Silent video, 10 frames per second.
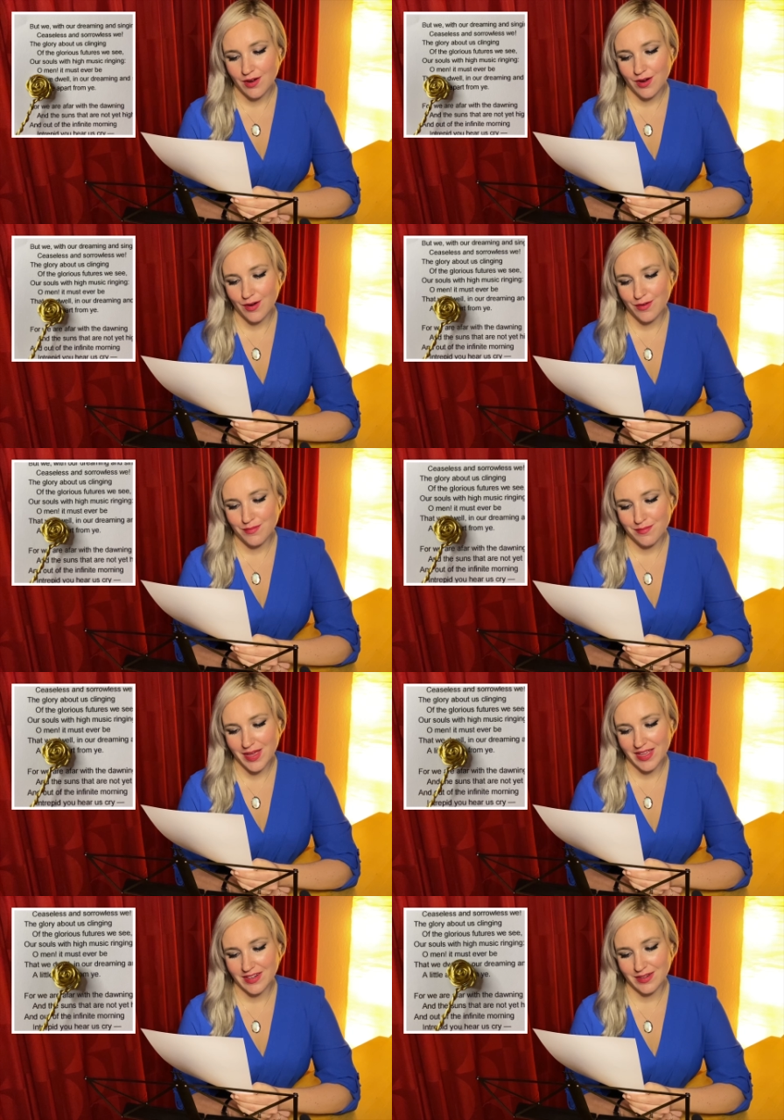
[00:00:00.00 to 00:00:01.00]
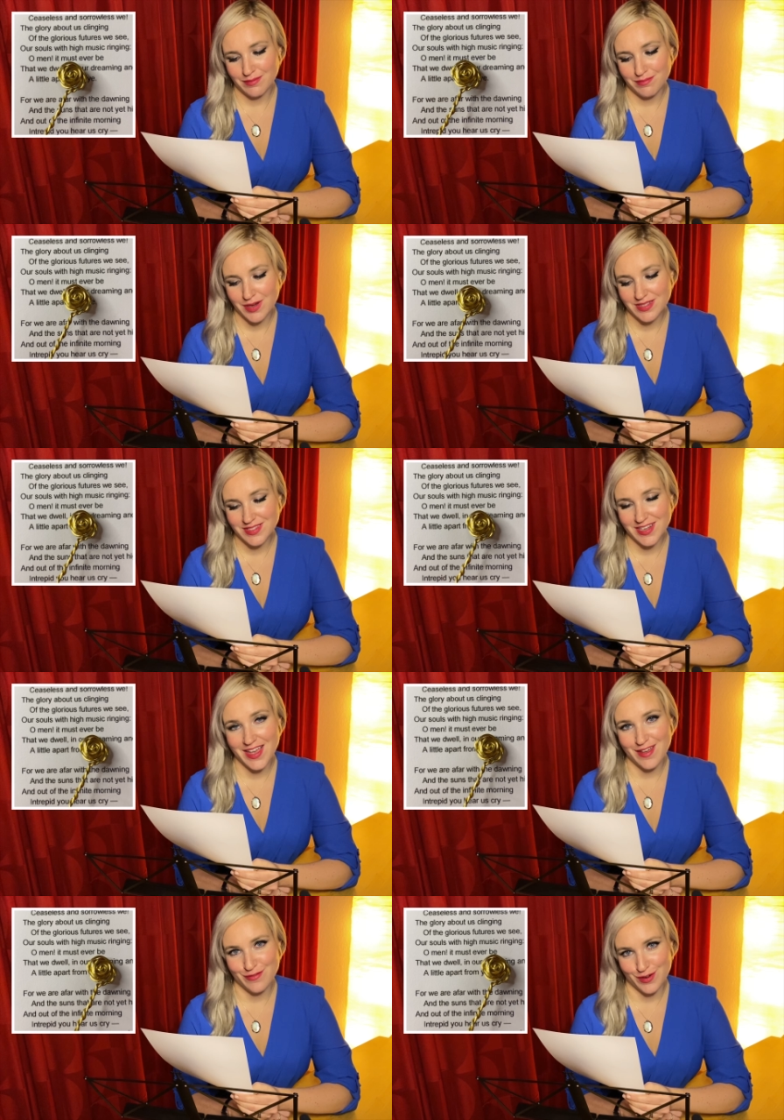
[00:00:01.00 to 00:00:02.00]
Oh men, it must
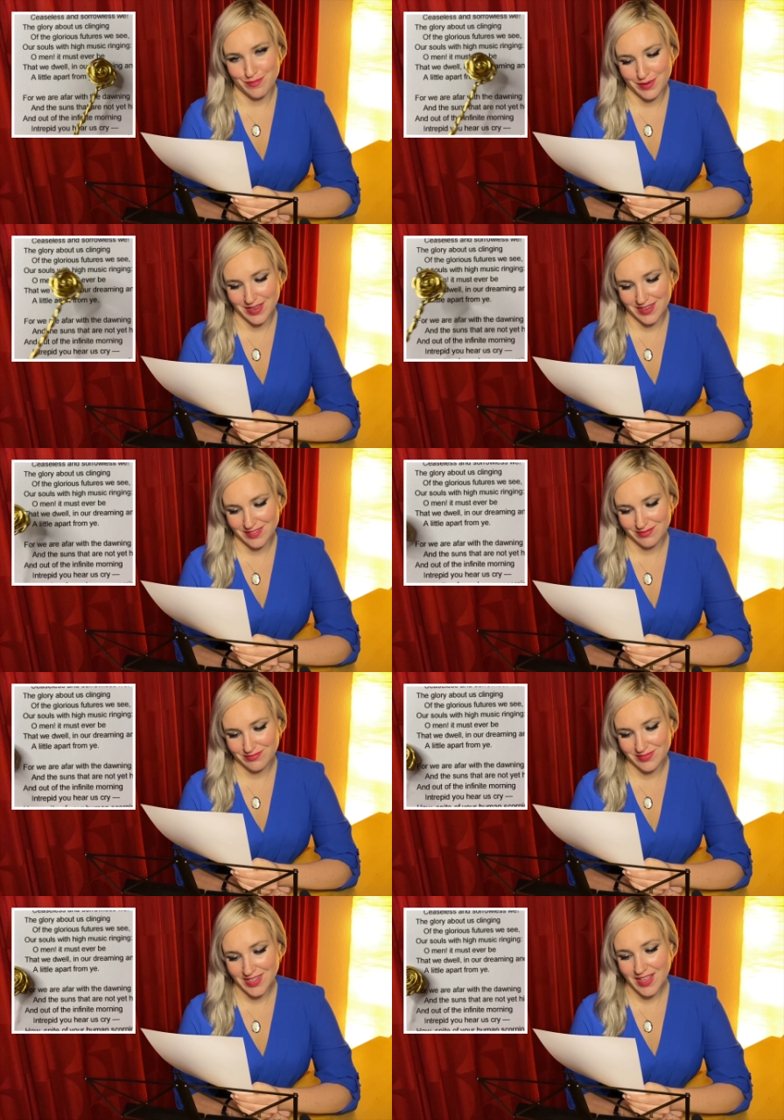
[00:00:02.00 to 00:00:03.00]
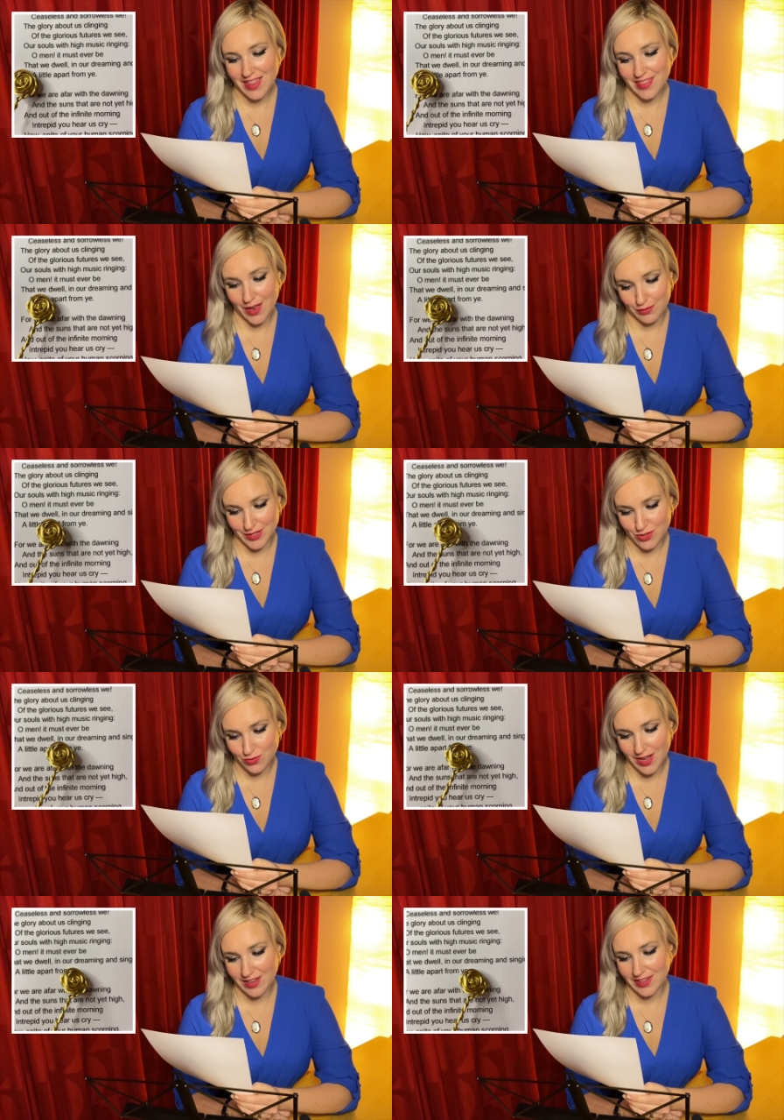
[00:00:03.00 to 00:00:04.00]
ever be that we
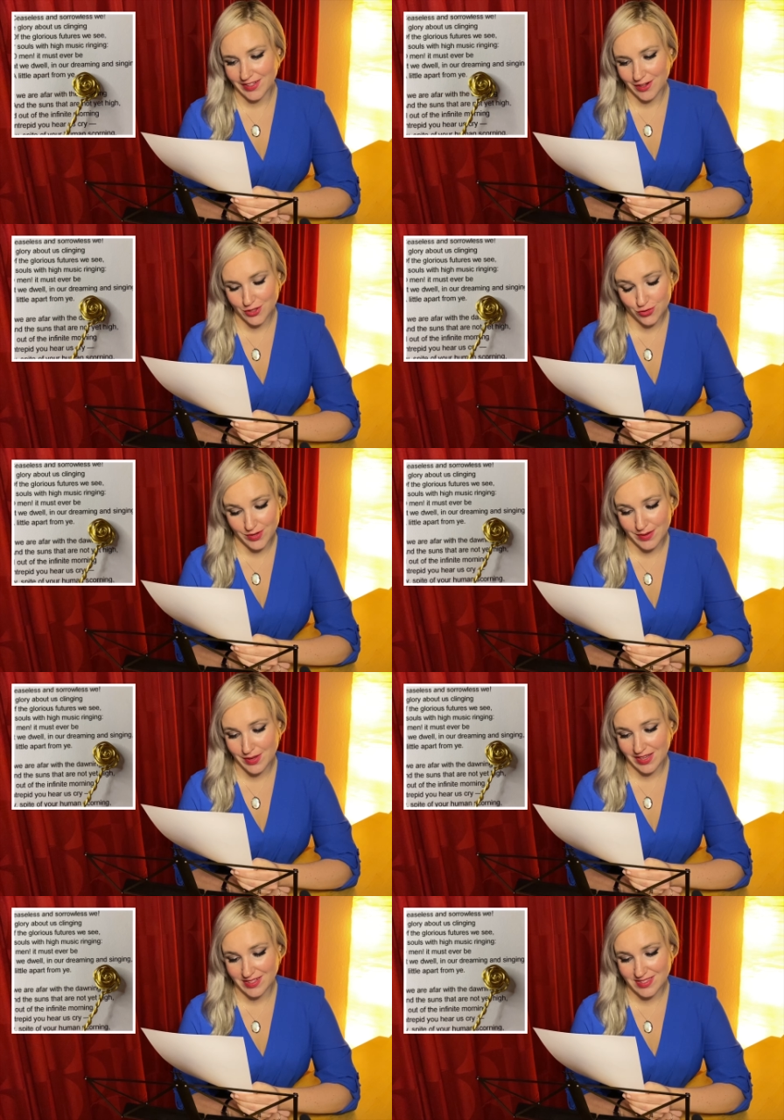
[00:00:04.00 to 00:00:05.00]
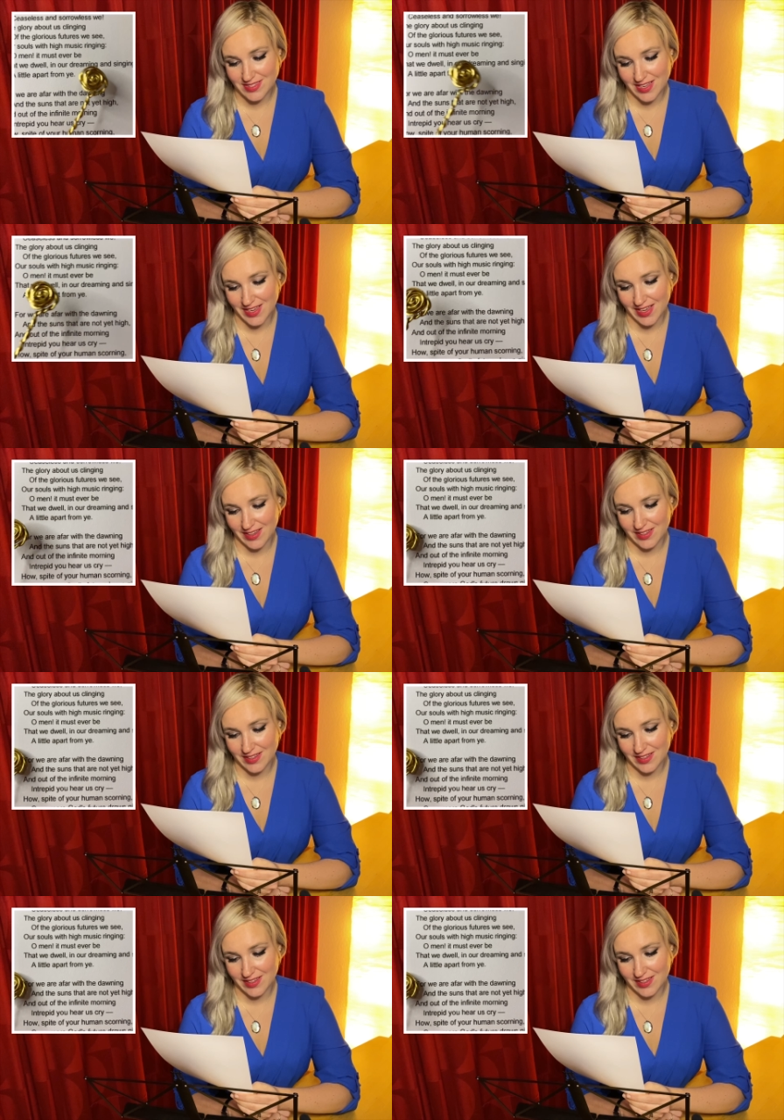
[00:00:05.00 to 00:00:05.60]
dwell in our dreaming and singing,